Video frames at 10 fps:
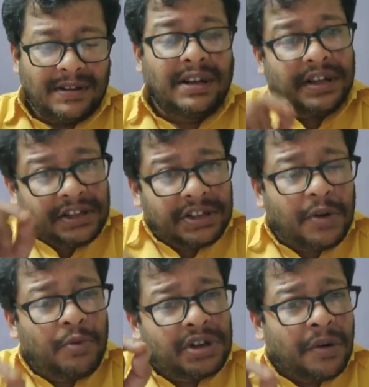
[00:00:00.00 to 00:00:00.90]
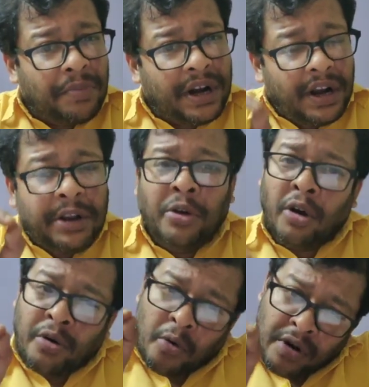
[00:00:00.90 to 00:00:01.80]
The decision was completely
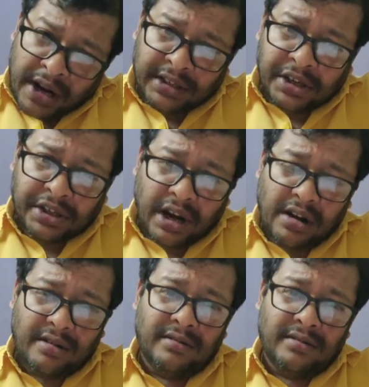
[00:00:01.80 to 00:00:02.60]
your own decision.